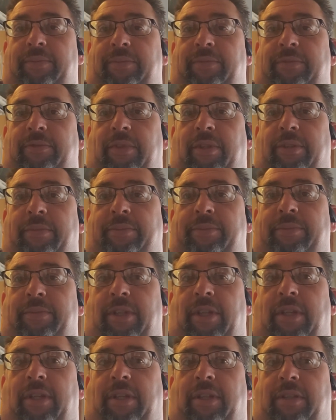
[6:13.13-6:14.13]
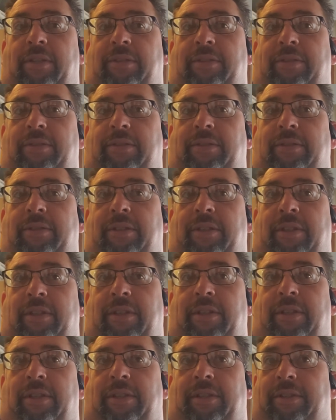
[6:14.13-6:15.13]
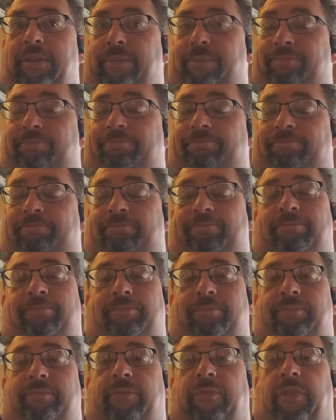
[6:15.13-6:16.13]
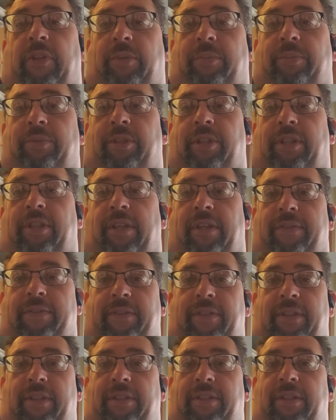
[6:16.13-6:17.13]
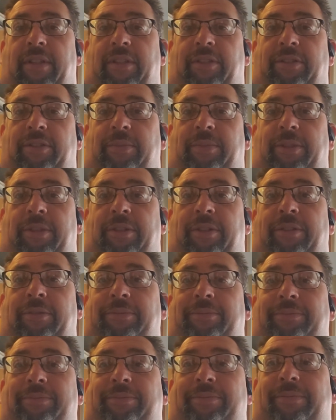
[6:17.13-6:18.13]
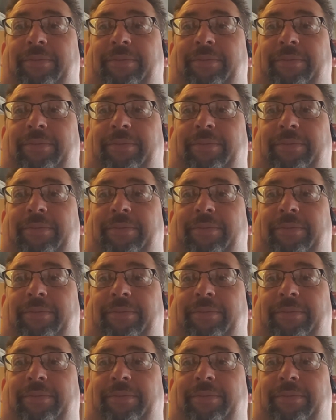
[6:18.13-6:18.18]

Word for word: rhythm and felt pretty confident that it should be done.